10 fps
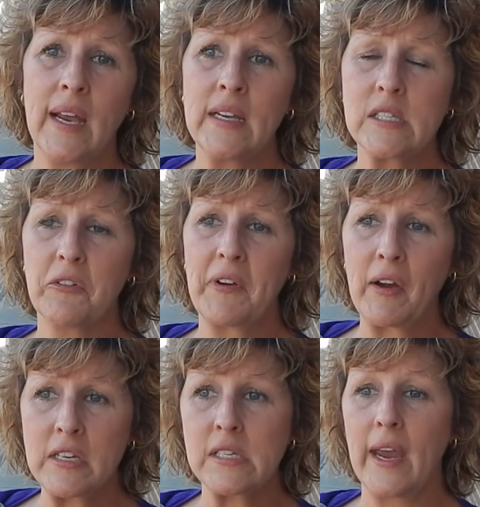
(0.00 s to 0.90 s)
and it's a
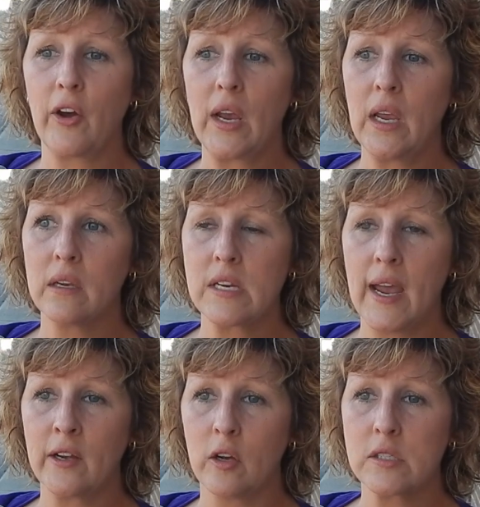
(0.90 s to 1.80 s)
very scary
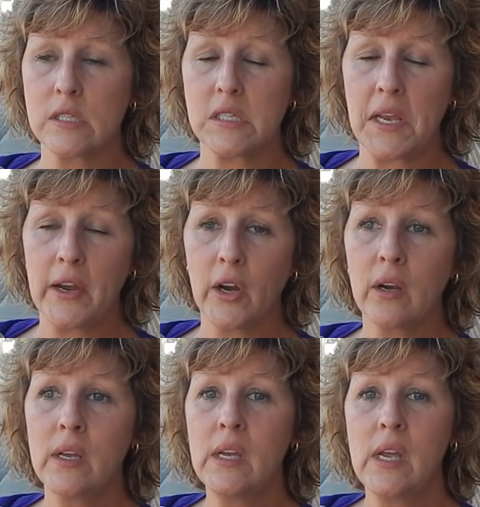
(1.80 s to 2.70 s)
diagnosis to
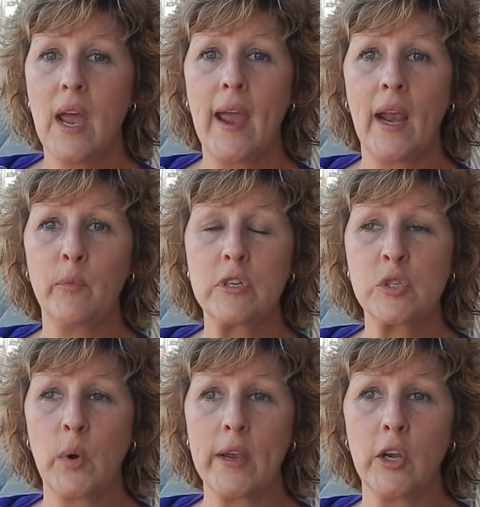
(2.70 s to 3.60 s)
hear, and we
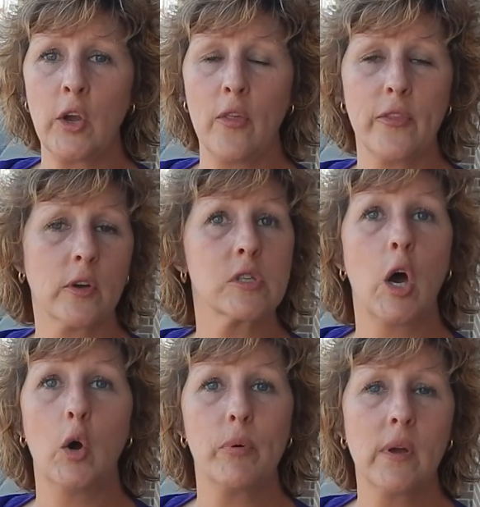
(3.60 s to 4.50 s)
just want you to know that there's
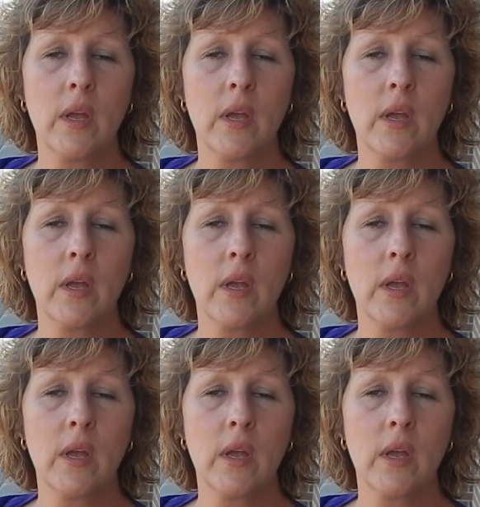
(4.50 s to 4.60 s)
hope.